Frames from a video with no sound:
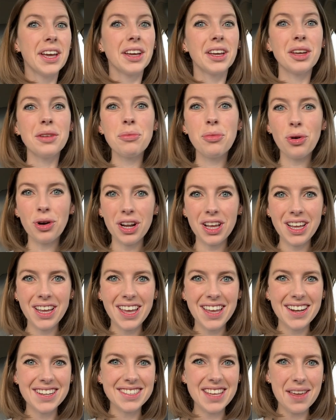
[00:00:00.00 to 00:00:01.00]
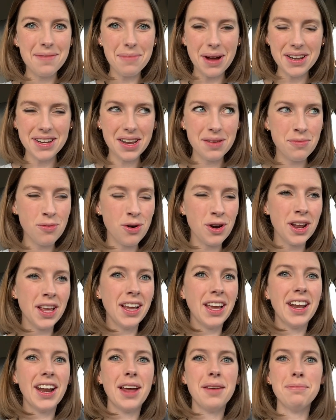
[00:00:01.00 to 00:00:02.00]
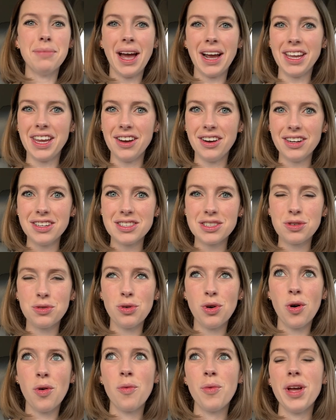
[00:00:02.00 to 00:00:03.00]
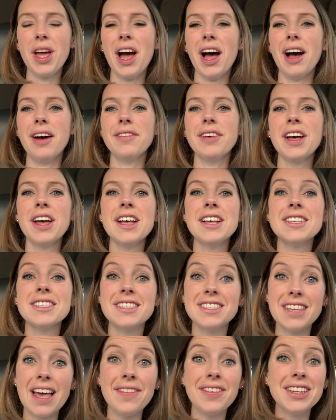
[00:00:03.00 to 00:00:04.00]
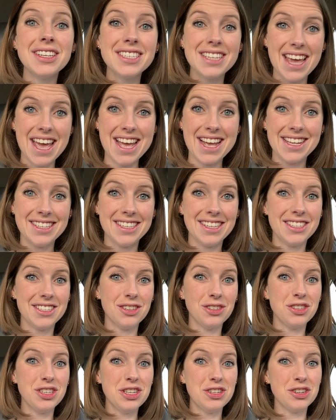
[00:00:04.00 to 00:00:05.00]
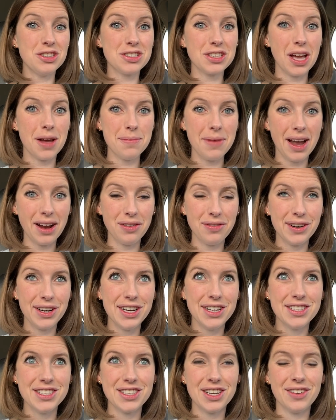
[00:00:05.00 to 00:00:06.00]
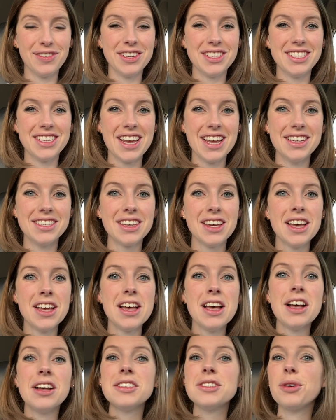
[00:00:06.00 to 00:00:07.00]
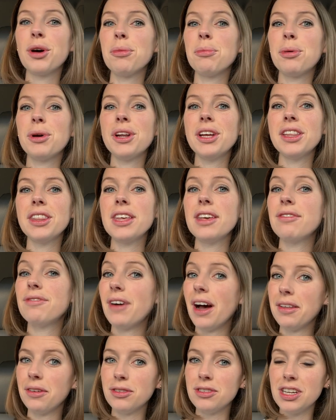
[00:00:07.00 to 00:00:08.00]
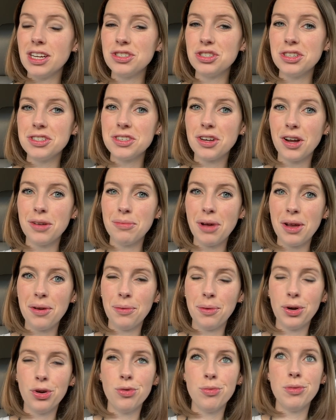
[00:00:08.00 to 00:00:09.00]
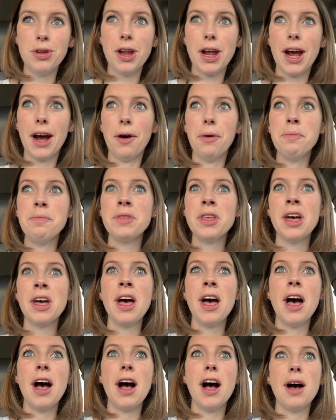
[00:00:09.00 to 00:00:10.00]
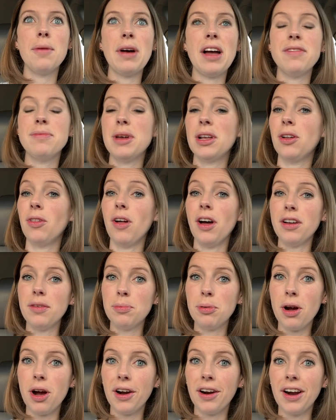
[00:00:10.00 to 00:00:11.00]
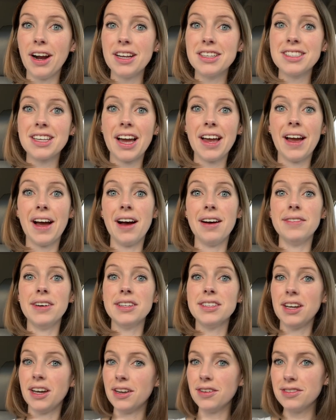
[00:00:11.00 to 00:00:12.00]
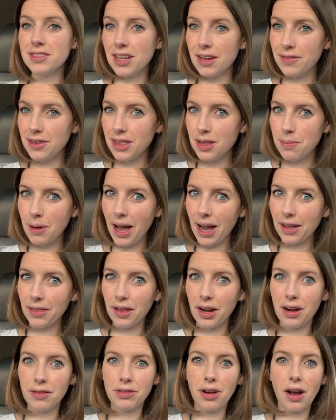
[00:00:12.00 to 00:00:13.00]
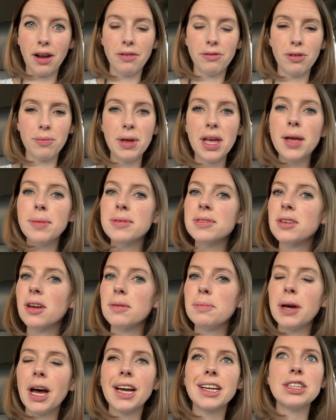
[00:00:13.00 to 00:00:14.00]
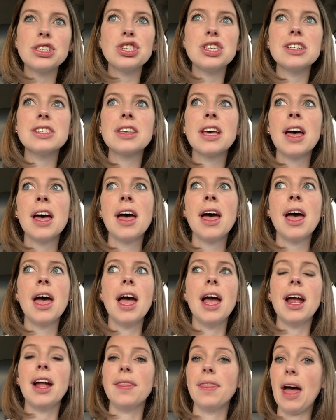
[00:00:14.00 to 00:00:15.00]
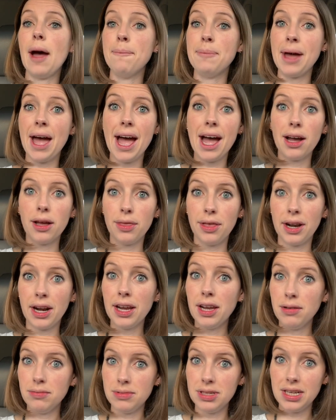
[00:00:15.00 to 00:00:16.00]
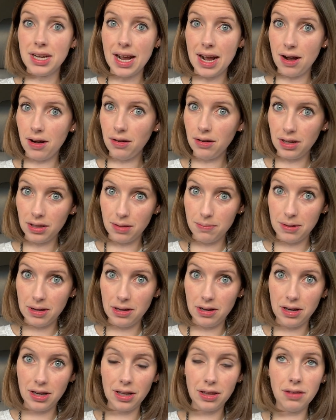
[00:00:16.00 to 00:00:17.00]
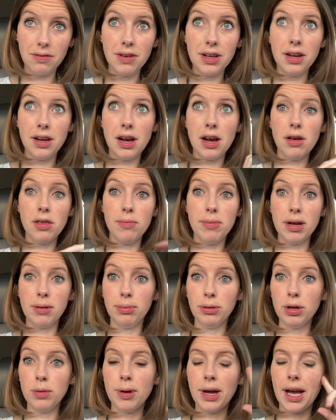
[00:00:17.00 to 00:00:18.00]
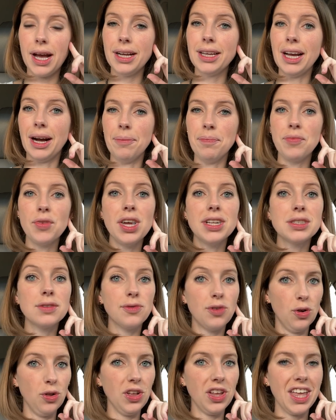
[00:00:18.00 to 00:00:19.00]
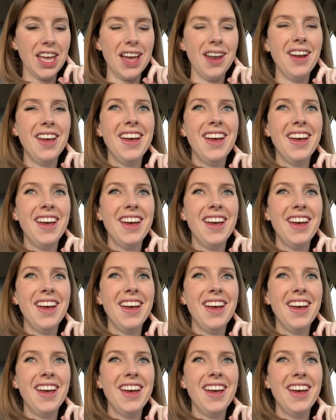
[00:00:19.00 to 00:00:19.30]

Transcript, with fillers: Good morning. It is a Monday morning and I'm back here at school. We have seven days until teachers come back for in-service days. So I'm putting the final touches on my room now. Um, I've made a lot of progress. I have a ton of stuff in the back that I've gotten from Amazon packages and that bag that I emptied out at the beginning of the video, the big blue bag, yeah, it's full again.